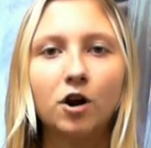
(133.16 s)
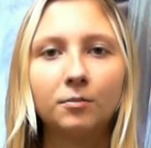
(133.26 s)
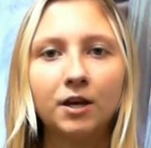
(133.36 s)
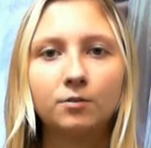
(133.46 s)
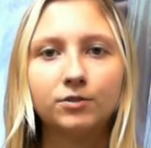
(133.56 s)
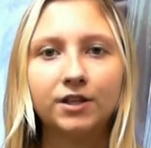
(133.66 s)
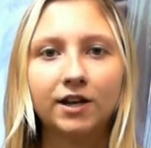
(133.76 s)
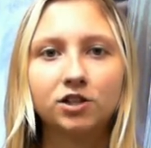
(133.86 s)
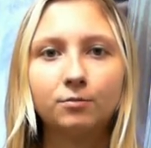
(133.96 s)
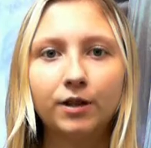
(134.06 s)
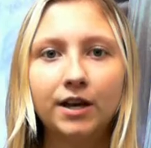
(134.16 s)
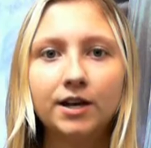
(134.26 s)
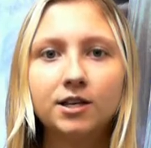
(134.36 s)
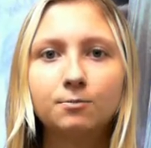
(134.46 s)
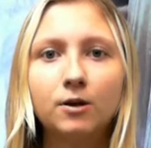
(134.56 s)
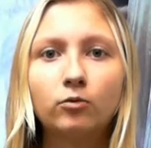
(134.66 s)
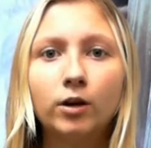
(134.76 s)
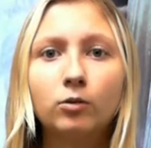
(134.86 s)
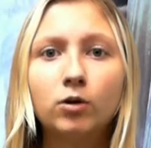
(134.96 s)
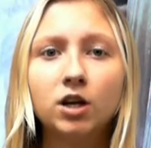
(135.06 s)
Land protection plan has been
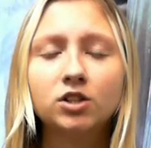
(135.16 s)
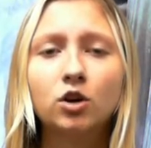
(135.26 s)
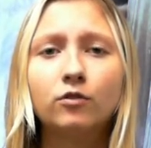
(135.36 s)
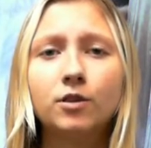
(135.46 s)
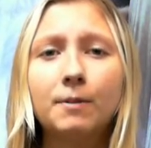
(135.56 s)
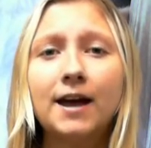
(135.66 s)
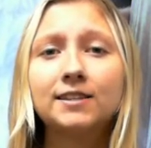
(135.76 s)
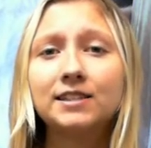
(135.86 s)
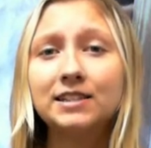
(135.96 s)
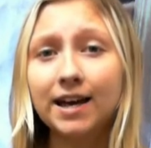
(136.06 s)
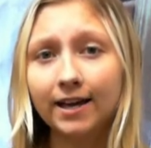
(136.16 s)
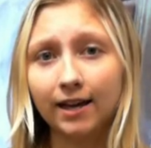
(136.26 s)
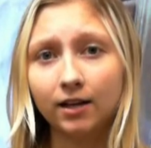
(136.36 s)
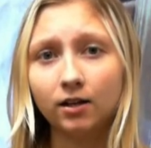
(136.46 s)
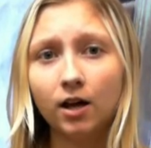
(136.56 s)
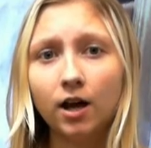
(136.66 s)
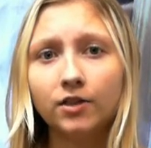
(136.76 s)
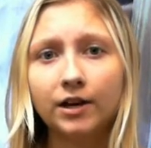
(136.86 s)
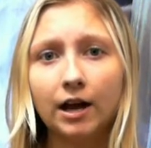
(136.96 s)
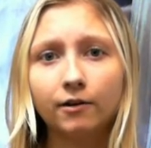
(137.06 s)
reworked over the past decade.
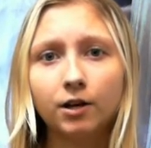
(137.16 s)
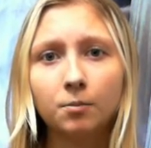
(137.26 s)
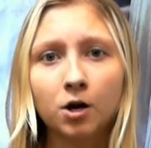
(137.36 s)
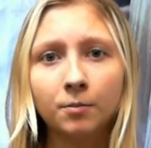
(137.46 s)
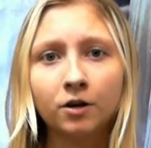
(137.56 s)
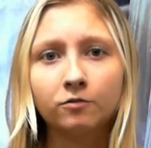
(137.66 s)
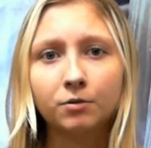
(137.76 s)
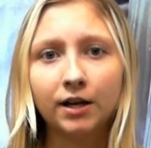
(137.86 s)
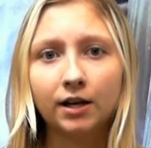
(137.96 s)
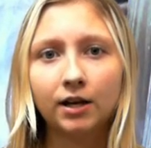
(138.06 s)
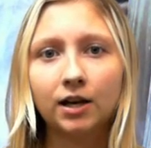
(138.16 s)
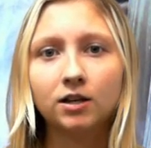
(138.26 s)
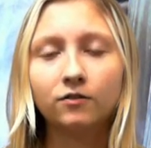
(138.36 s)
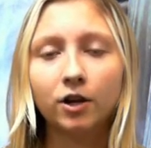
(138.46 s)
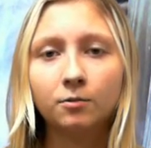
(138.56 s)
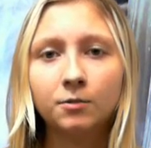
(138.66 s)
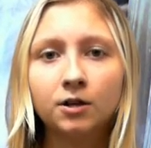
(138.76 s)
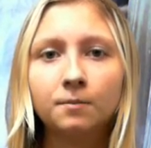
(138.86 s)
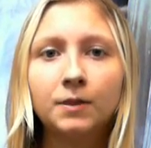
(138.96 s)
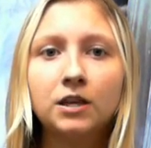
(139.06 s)
The County Department of Planning and
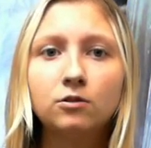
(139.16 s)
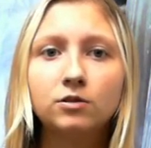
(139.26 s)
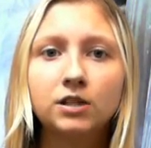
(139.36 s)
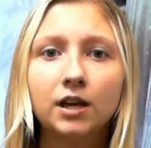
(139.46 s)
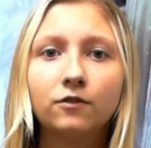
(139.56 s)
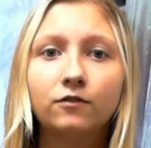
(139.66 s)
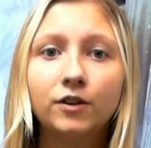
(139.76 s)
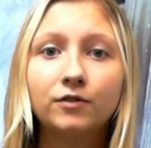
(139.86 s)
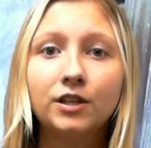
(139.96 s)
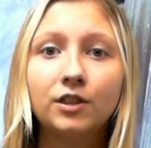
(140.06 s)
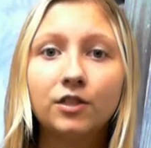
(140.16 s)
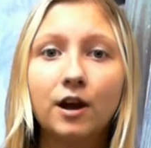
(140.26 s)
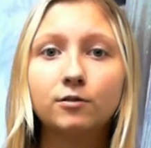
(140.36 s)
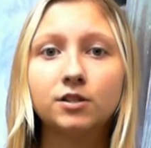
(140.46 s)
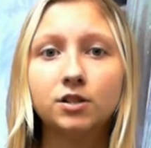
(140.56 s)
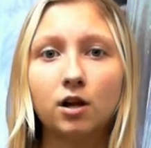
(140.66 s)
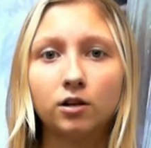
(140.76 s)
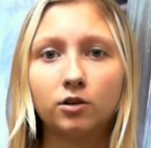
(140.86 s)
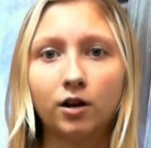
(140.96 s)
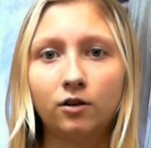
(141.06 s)
Development used a
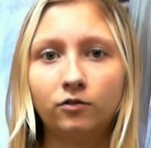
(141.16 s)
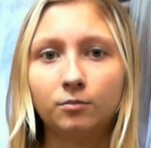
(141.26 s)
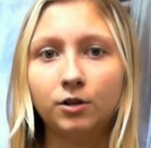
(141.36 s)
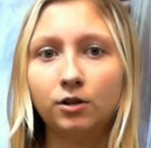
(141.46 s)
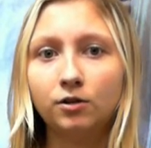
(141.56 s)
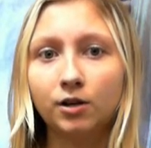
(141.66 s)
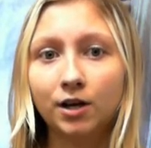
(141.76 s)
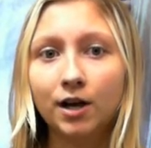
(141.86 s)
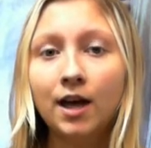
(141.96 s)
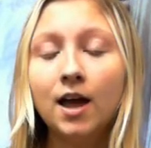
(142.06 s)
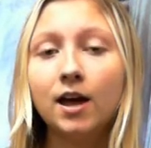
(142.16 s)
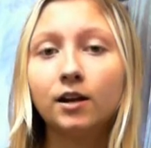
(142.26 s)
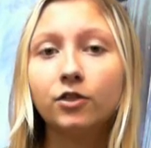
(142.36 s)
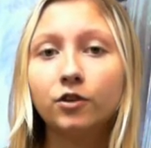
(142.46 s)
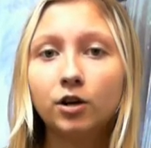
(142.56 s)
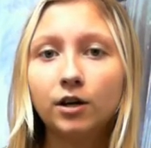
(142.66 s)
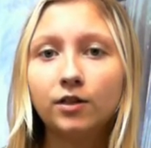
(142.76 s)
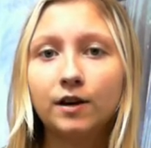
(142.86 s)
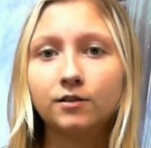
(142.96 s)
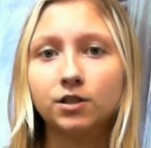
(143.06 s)
$50,000 grant from New York and a
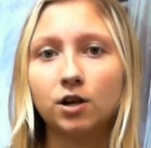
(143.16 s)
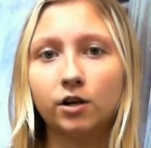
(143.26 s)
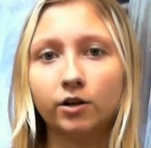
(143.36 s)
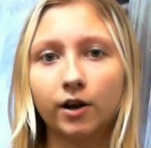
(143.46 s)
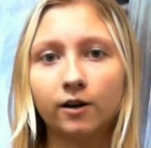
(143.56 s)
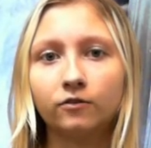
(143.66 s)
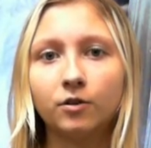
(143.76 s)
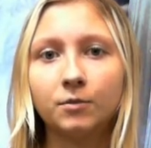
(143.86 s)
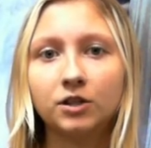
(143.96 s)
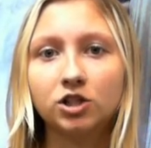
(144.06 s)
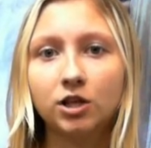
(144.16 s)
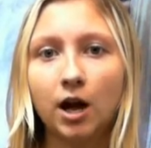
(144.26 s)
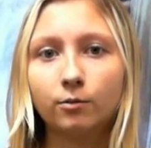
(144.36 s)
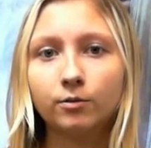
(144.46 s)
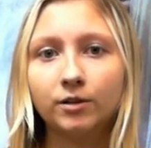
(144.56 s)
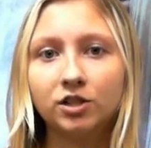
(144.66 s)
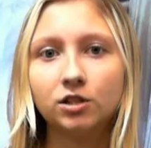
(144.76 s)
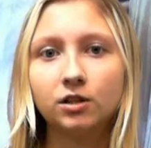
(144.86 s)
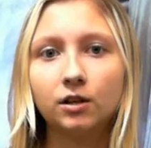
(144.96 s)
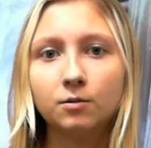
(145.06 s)
$30,000 grant from the Chautauqua
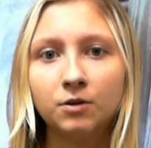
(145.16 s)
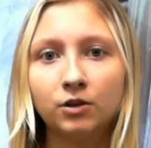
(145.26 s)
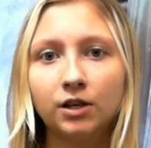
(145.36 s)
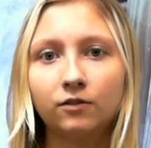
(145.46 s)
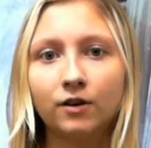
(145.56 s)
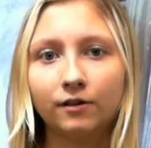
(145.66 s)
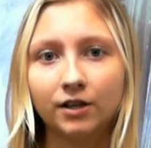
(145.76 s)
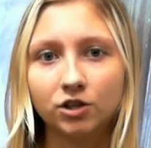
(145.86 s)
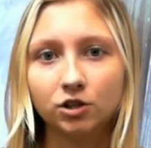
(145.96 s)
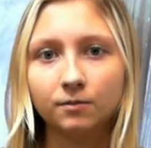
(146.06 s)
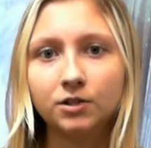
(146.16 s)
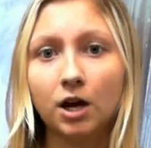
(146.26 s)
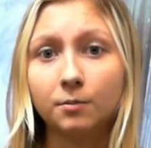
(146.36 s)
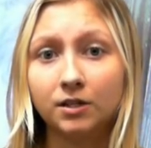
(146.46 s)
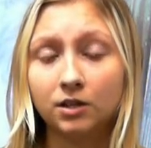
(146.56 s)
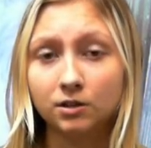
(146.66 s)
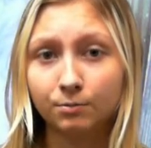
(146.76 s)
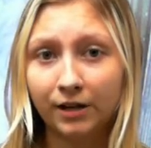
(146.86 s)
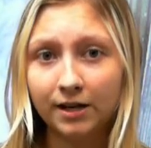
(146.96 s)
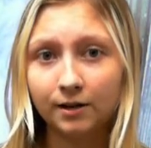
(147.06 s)
Region Community Foundation to update
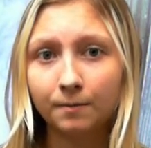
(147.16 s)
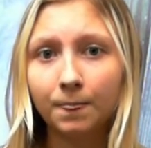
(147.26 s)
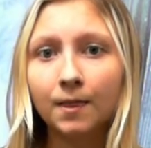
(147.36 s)
this plan.